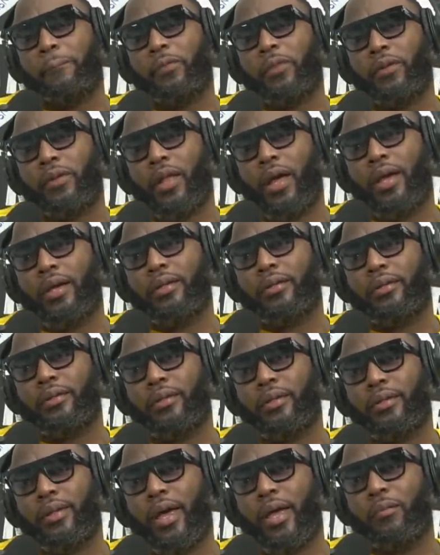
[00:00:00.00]
the night
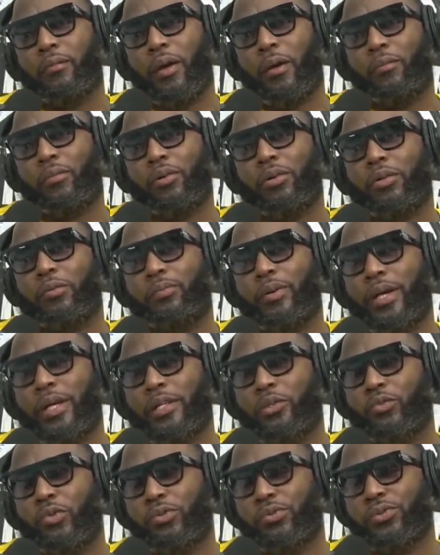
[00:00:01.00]
the night my brother
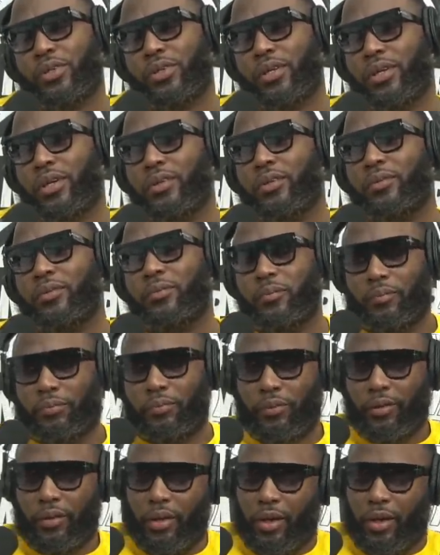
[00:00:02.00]
passed, we was together, mm.